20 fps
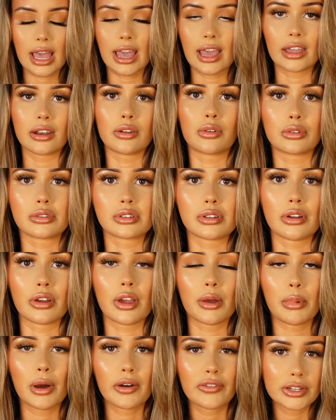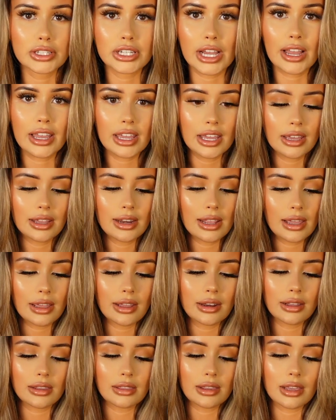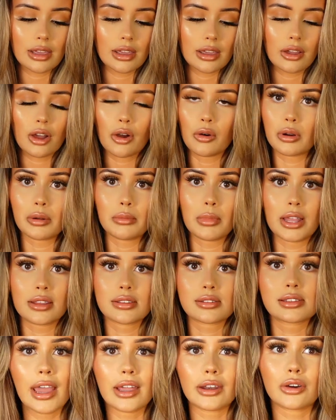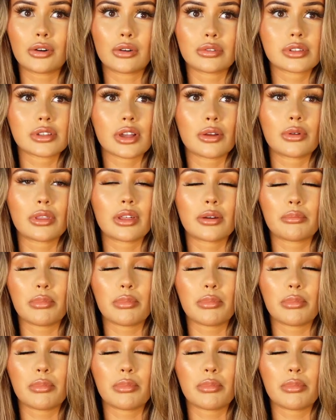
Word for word: and also a puffer jacket in the colder months and also with a